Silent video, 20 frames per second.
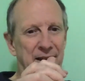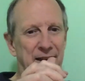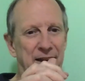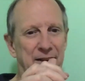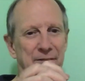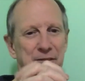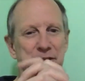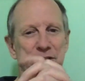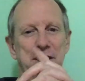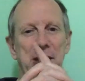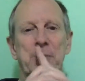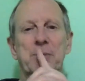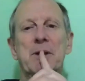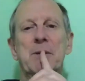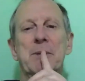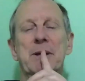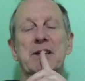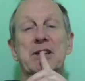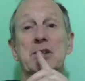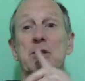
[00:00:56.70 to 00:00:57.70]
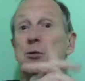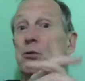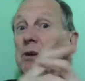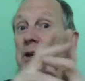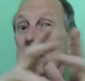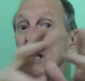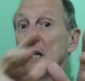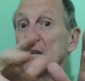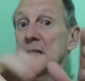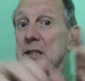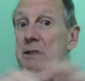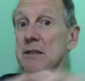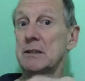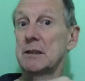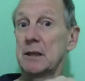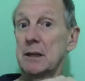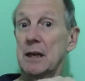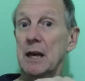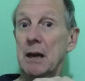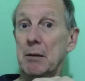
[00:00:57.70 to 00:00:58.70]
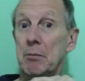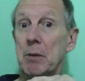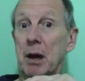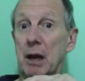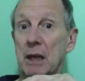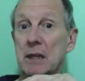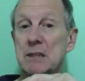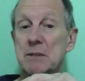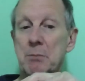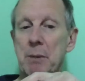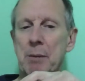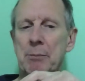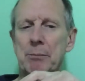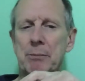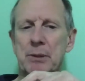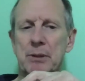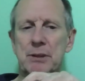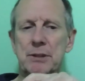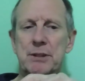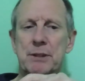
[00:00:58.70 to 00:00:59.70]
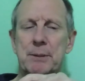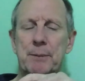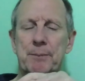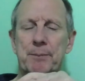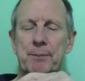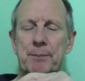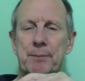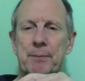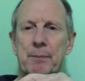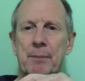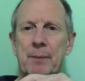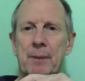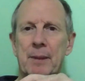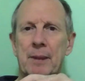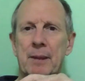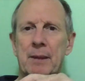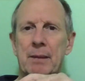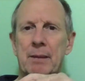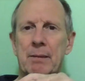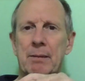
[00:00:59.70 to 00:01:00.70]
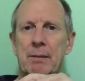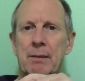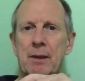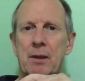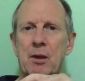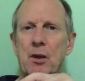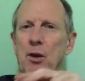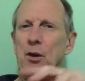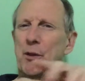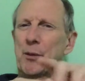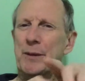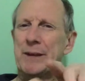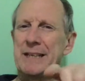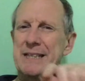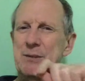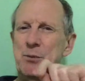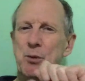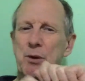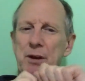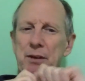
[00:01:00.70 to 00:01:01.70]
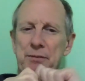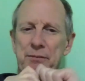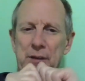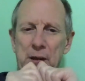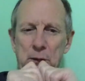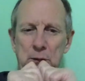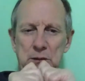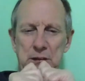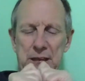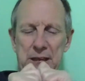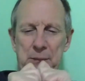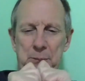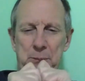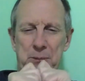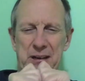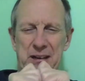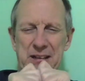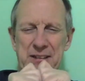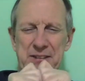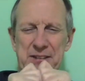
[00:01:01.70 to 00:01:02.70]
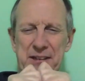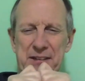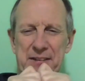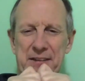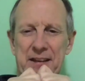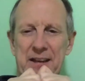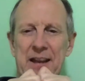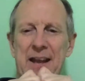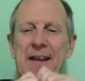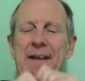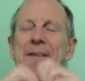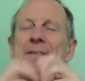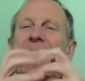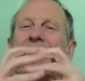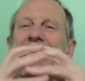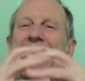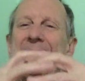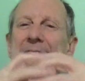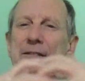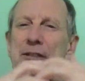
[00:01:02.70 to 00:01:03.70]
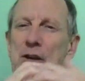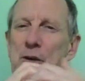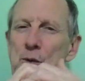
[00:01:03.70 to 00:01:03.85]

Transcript: of the subcommittees, or at least among its members. Although it is worth noting in passing that having